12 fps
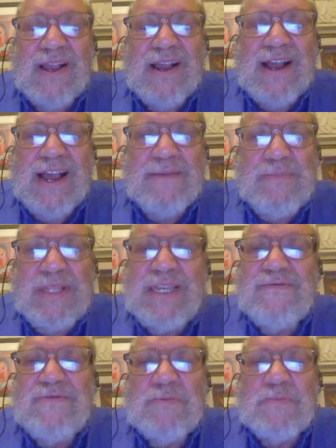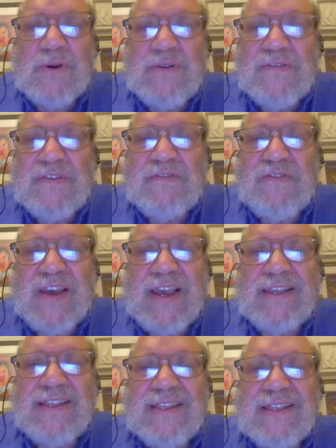I believe with perfect
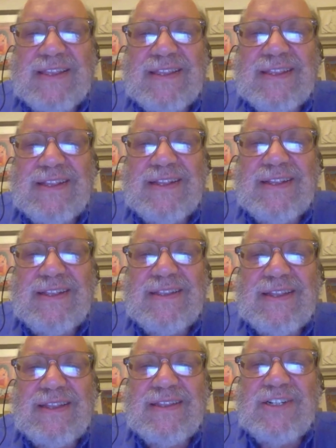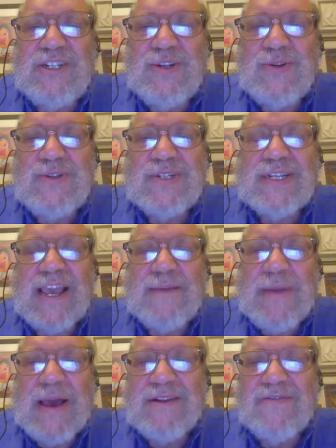faith that the Jews
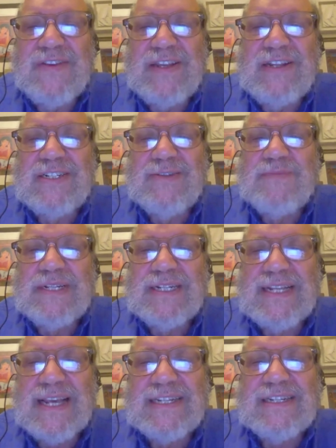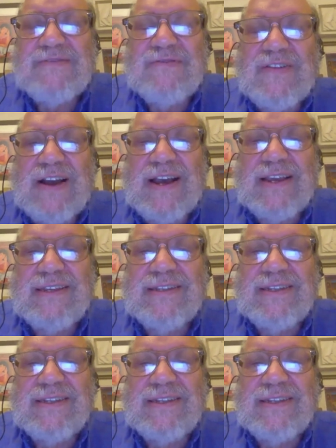came out of Egypt to testify